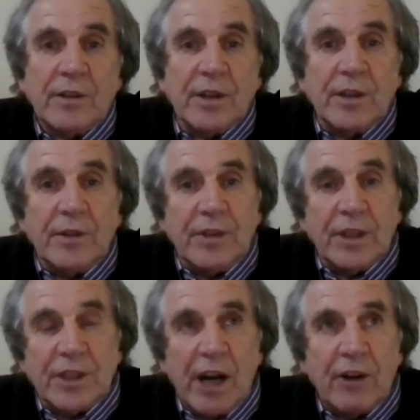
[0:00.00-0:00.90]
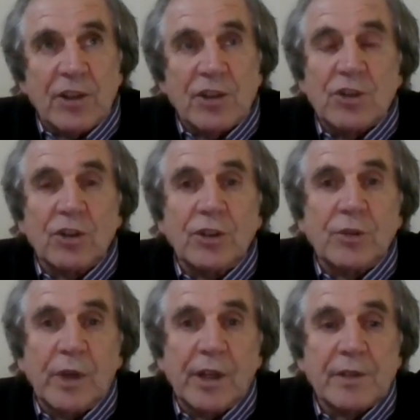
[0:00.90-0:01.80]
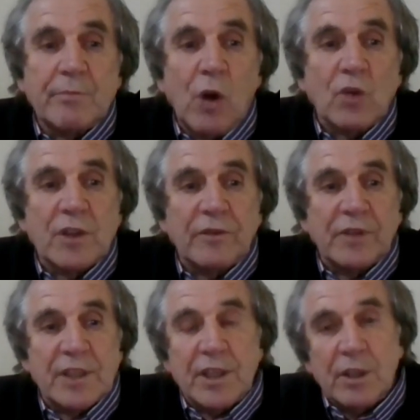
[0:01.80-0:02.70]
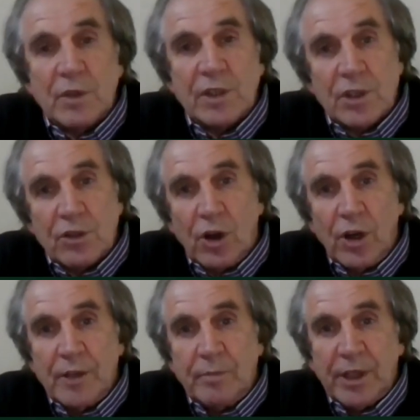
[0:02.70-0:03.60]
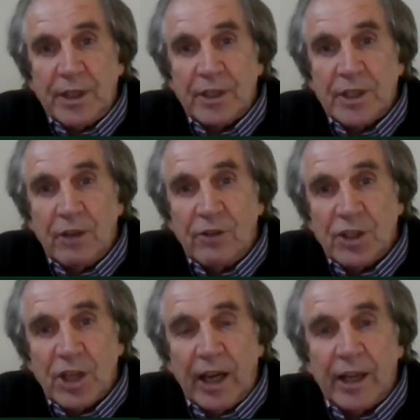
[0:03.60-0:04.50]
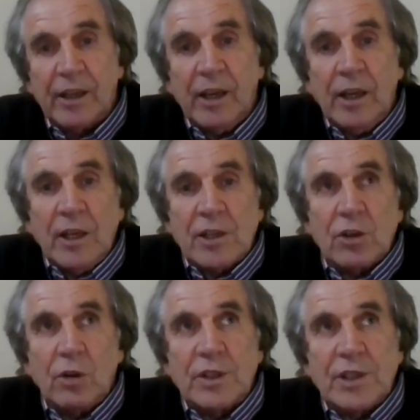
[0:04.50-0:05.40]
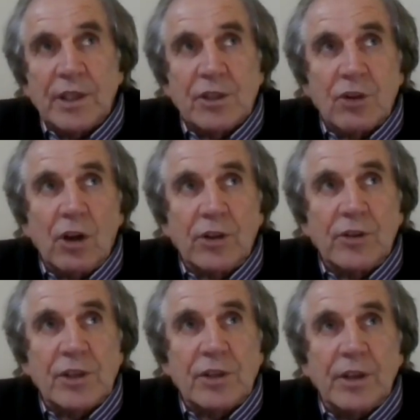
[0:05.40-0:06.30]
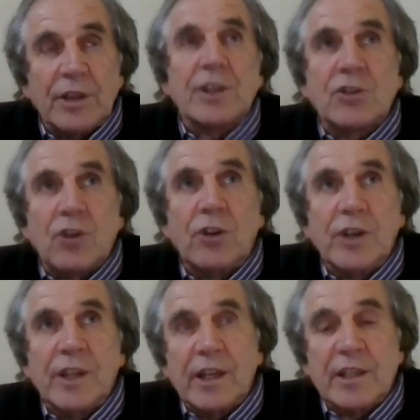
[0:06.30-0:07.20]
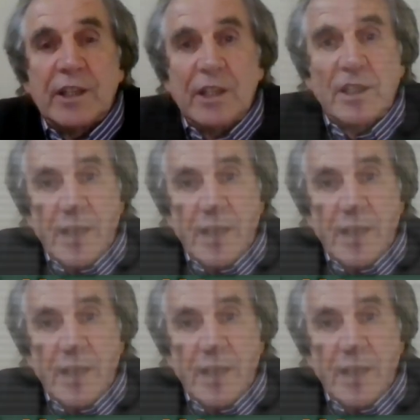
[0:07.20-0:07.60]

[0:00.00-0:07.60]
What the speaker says: The terrace stood, whereas most of the city was destroyed by the artillery shelling. So it's extraordinary that it's still